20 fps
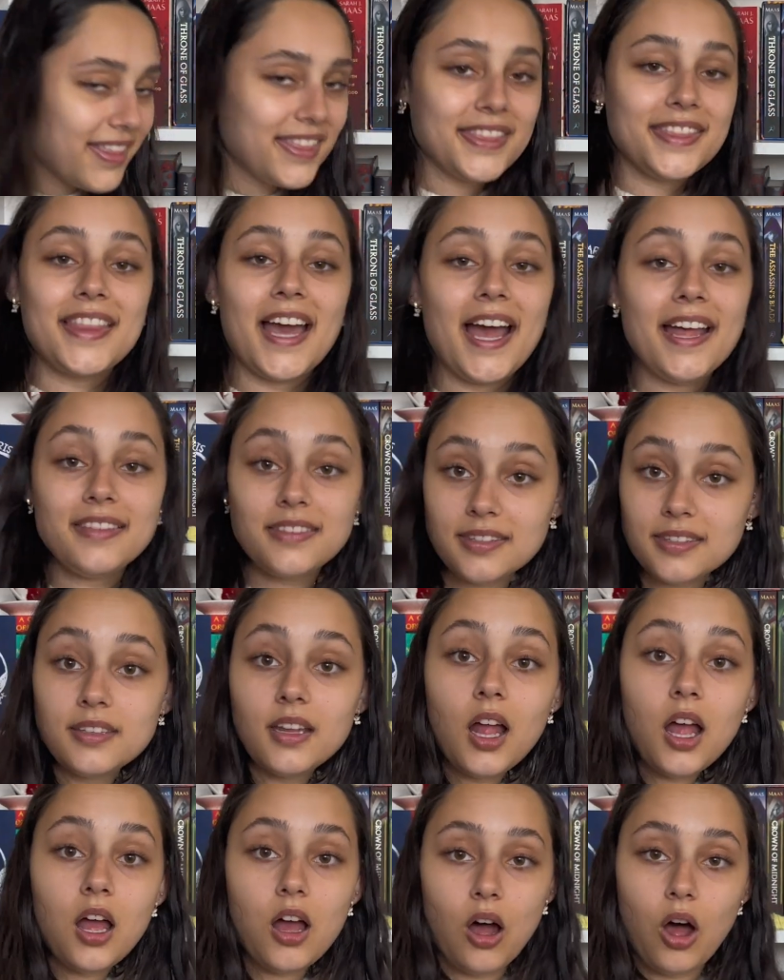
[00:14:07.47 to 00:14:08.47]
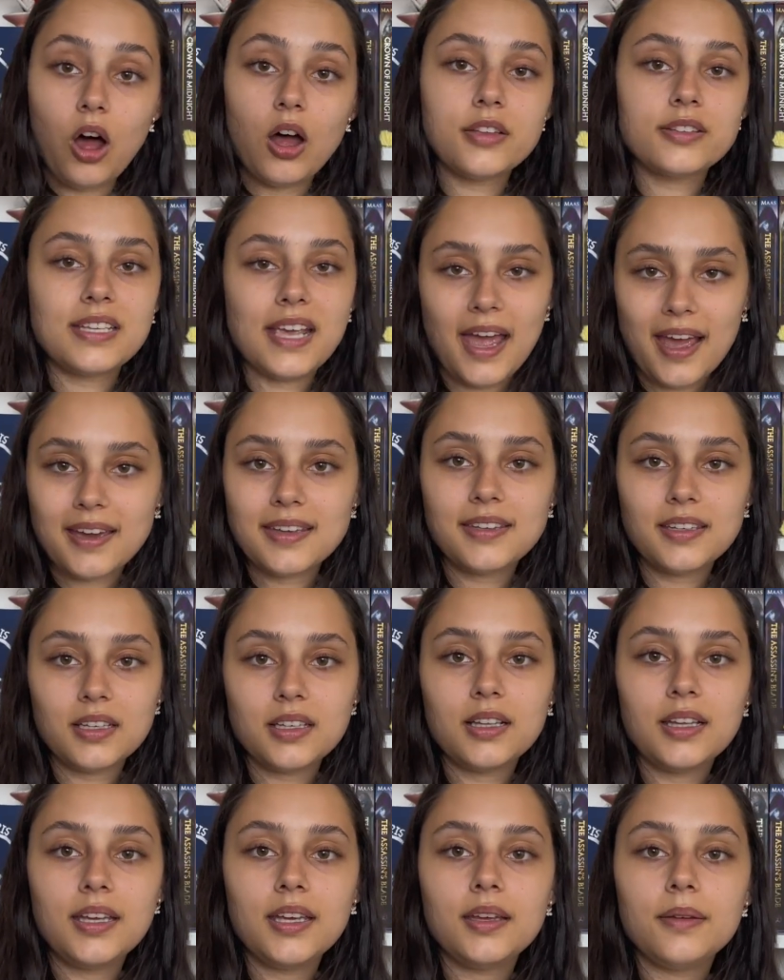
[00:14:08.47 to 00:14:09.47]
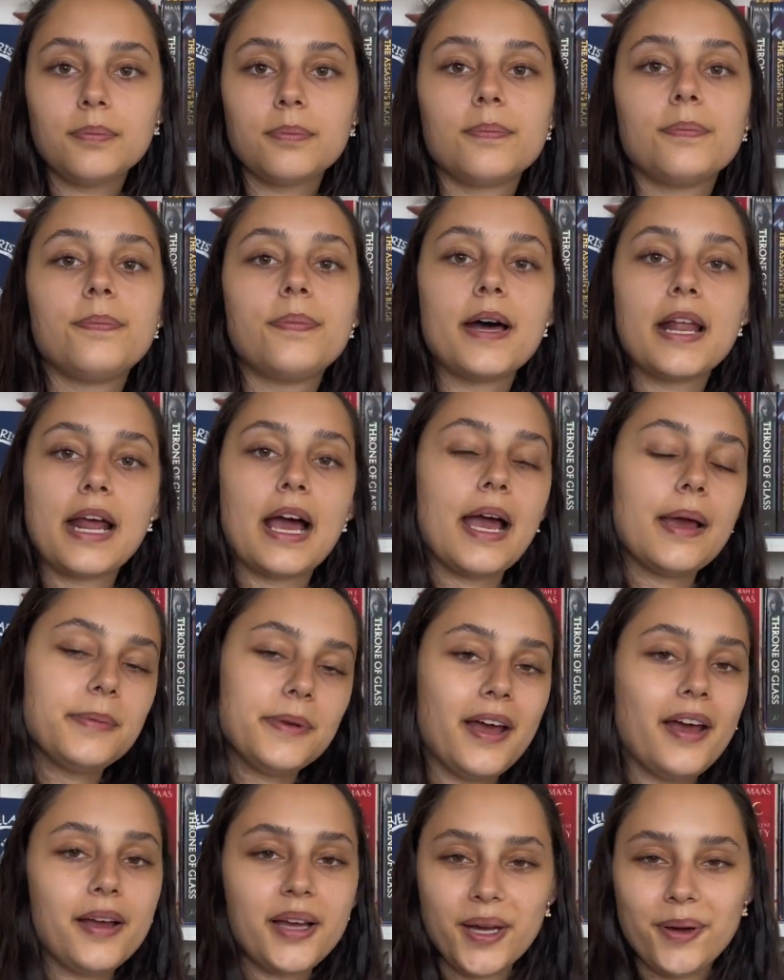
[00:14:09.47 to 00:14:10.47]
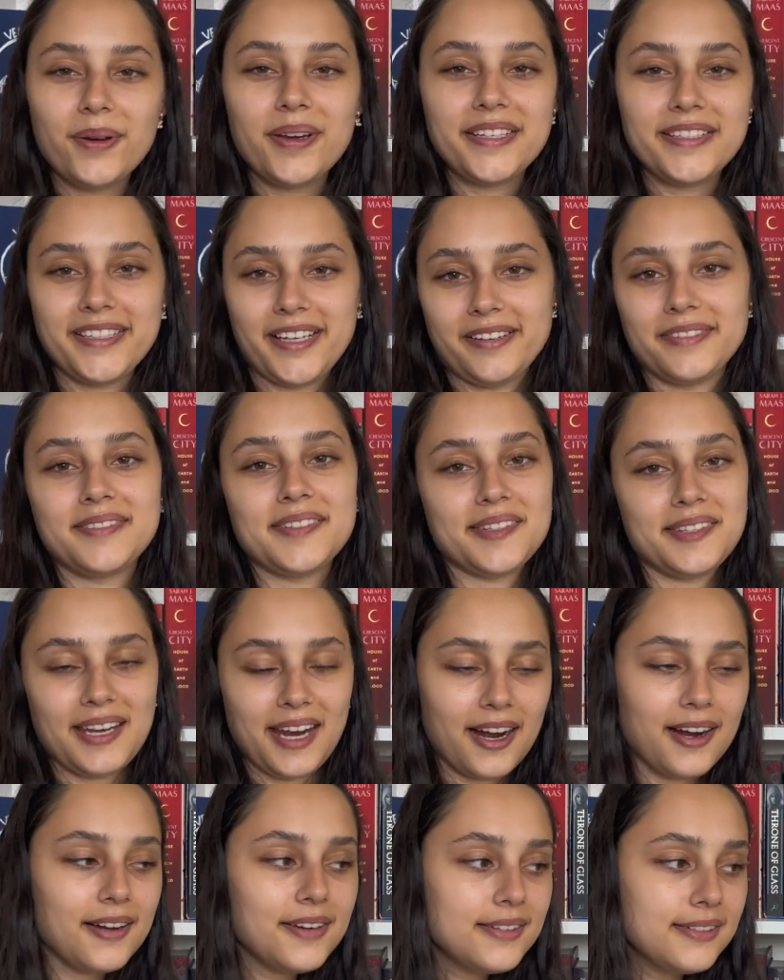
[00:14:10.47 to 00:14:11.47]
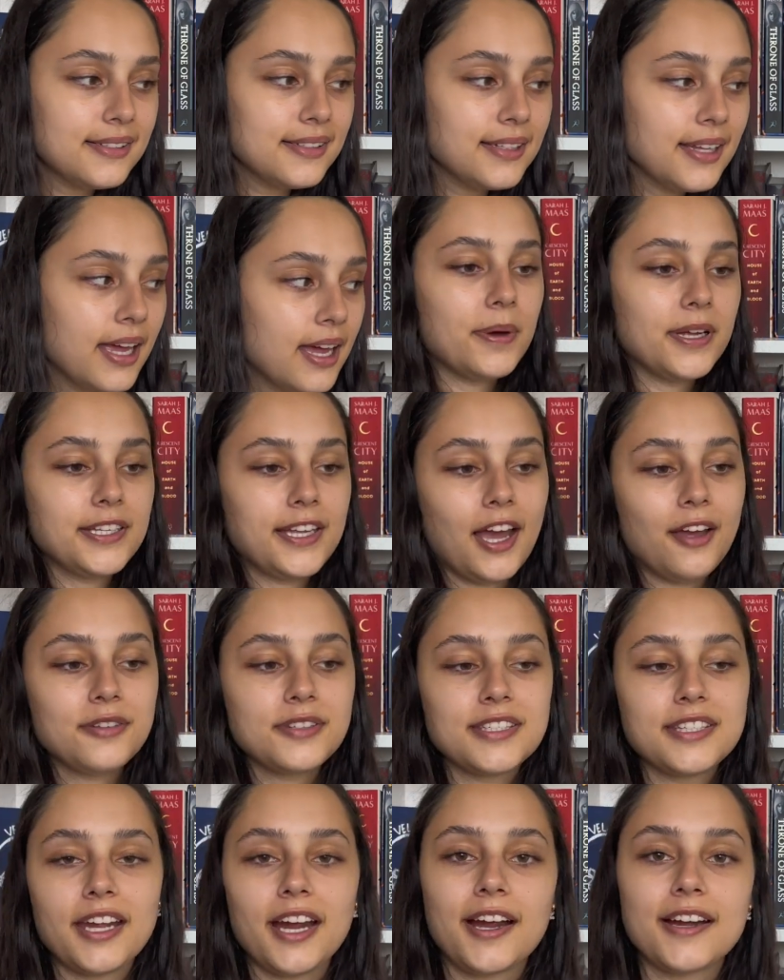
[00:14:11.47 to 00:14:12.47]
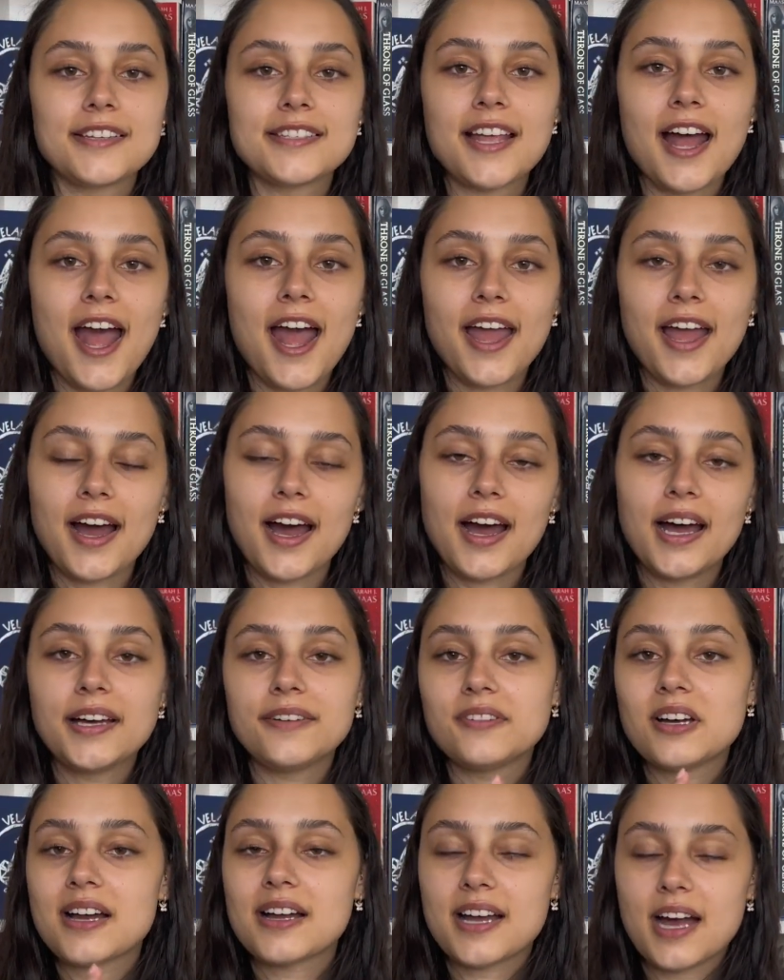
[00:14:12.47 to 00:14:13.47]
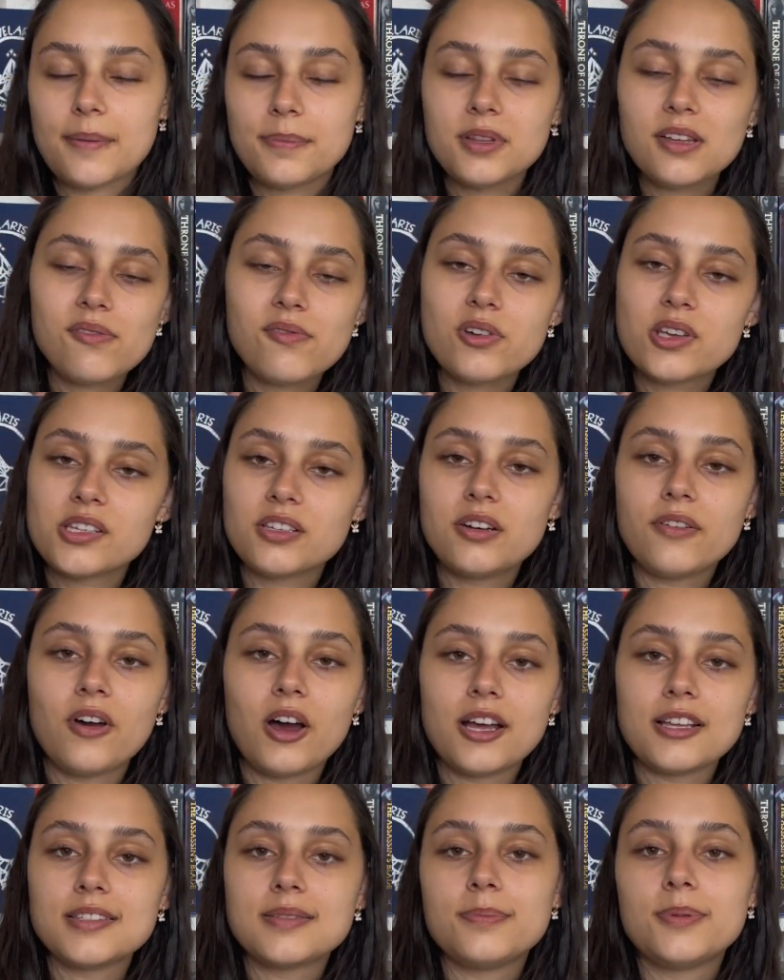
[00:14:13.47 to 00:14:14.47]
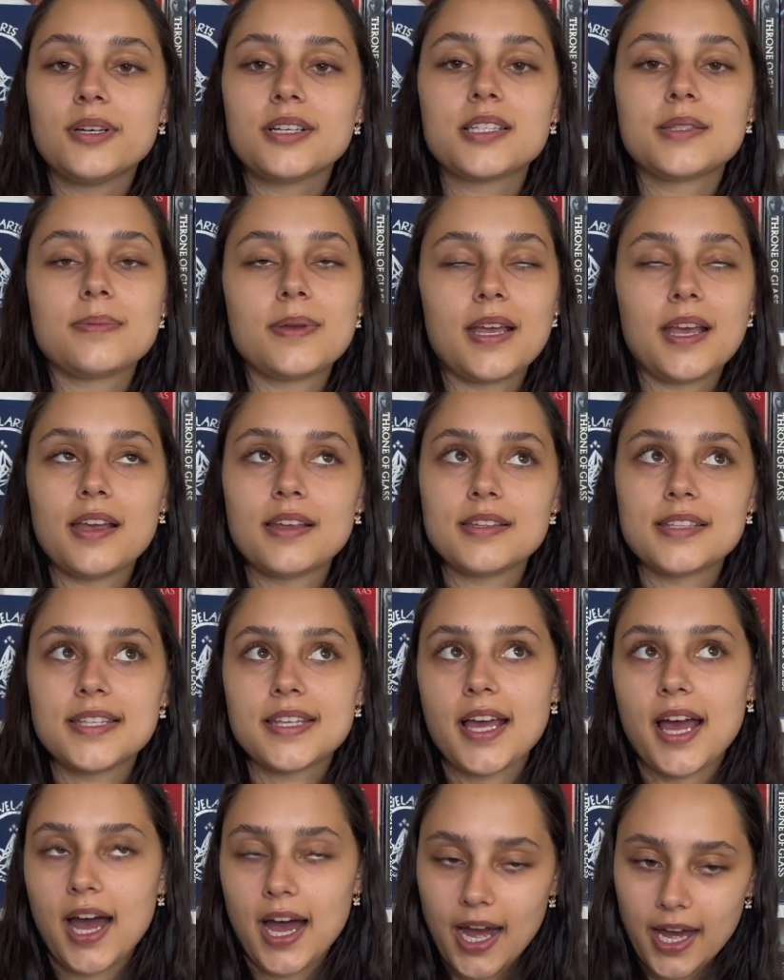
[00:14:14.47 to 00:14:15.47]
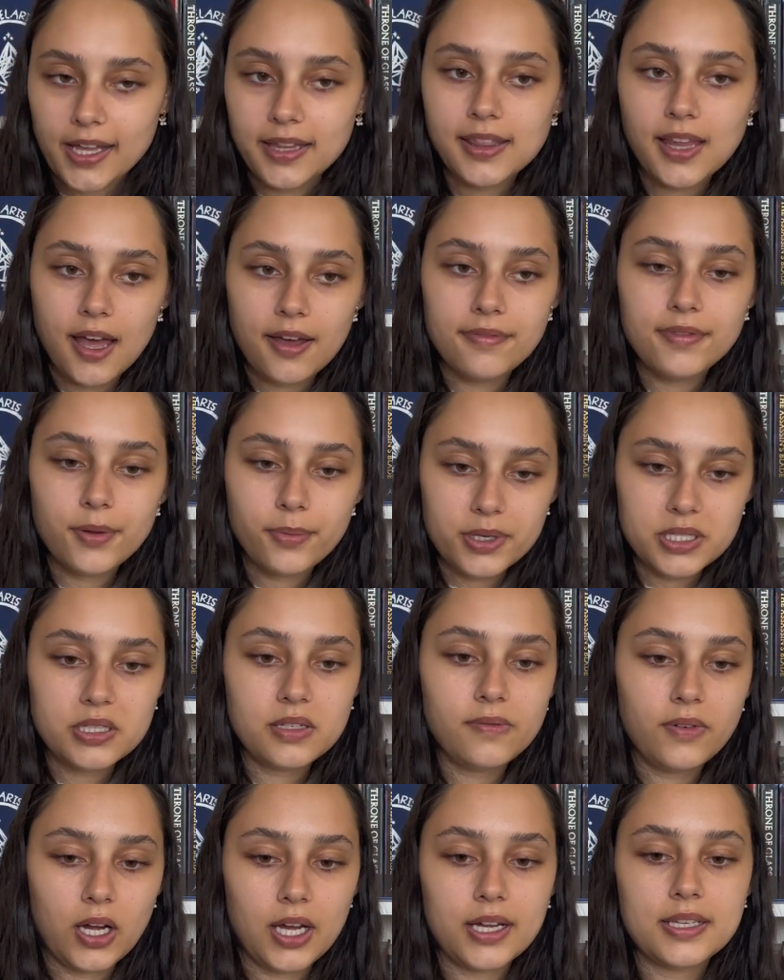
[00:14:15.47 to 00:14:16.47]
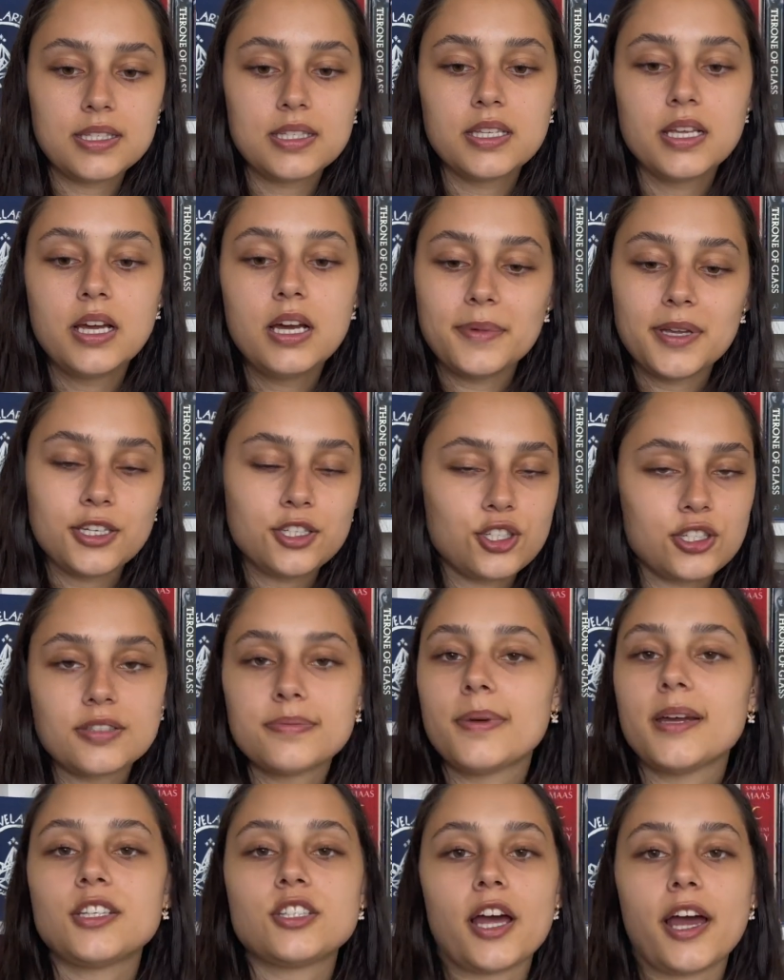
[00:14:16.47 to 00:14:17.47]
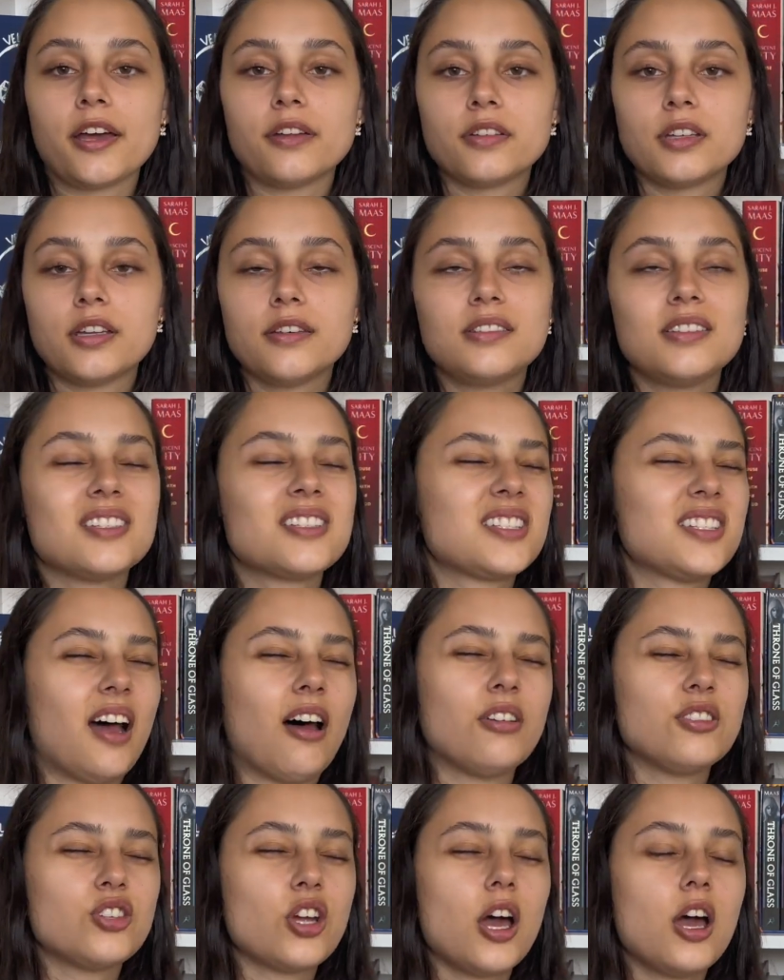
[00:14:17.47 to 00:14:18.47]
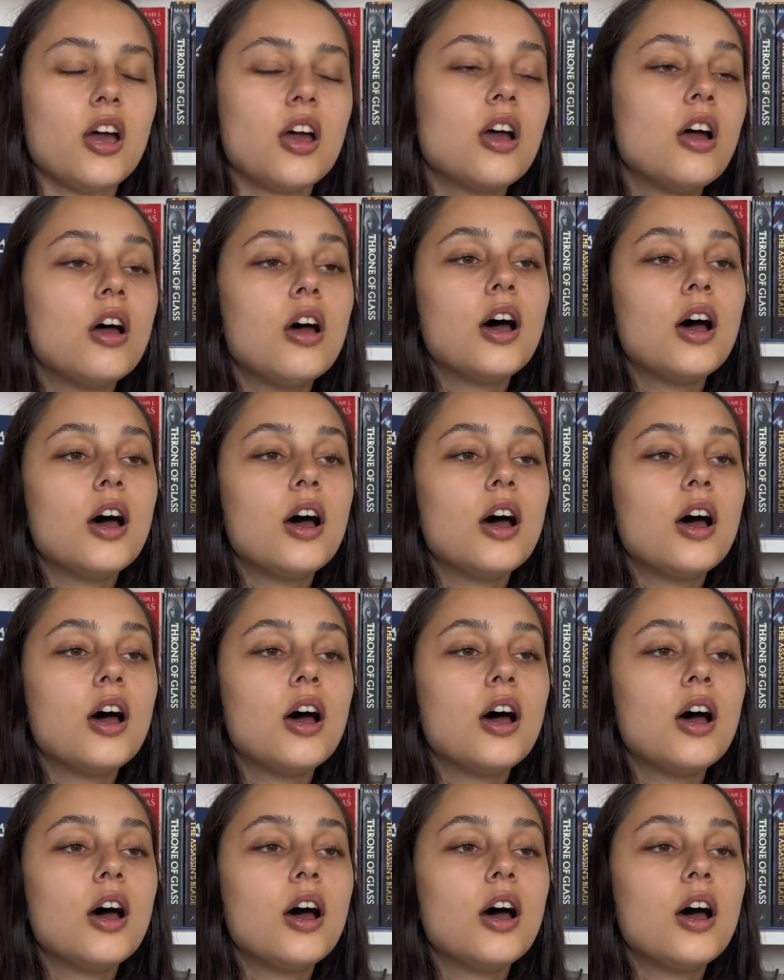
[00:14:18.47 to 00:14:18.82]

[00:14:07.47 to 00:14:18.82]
That's not all technically, but I'm not going downstairs. But downstairs I have a couple of Wizard of Oz books because I love the Wizard of Oz. It's just my childhood nostalgia.